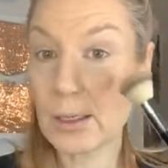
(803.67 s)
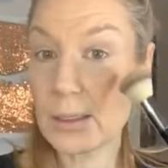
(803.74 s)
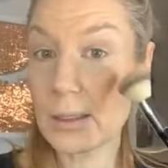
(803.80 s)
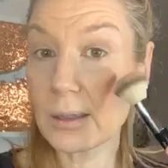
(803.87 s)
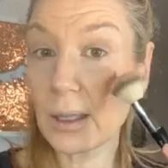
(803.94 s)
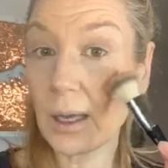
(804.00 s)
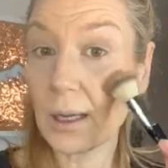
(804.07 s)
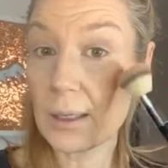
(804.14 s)
a
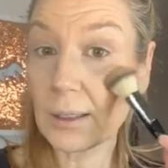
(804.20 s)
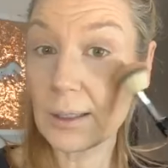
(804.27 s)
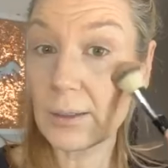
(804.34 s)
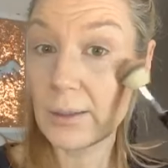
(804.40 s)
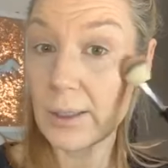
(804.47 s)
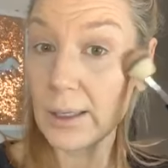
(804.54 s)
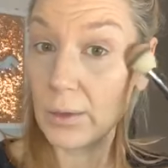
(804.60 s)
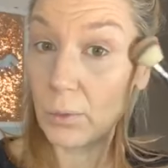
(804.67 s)
lot
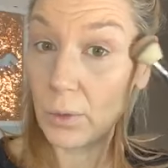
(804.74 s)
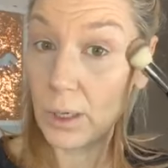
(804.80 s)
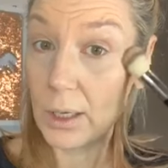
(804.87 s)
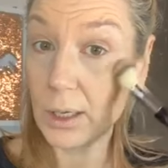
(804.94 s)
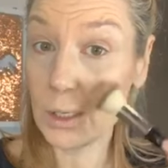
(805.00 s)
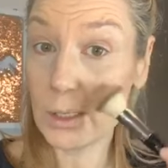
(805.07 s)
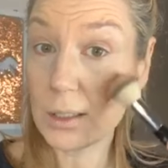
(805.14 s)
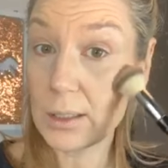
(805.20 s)
cleaner than it
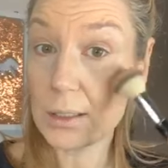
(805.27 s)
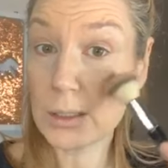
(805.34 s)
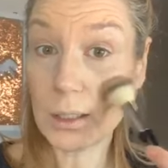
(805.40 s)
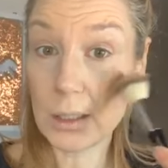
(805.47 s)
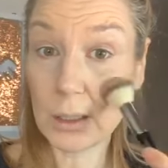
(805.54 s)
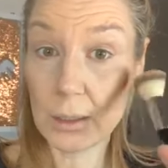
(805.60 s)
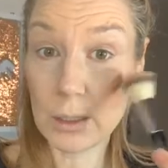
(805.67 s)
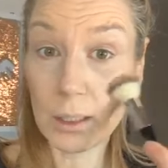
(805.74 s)
was.
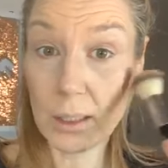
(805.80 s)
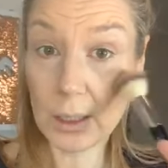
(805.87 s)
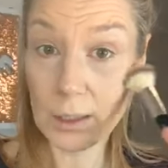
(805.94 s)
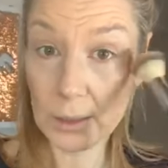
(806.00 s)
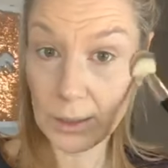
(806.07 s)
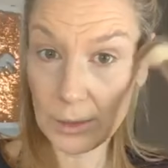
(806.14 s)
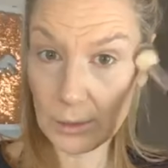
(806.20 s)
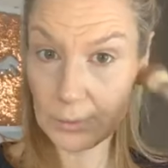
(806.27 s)
A lot
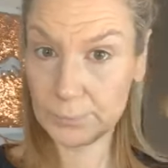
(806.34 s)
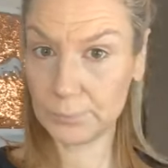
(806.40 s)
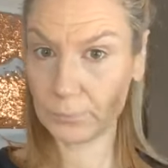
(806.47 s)
cleaner.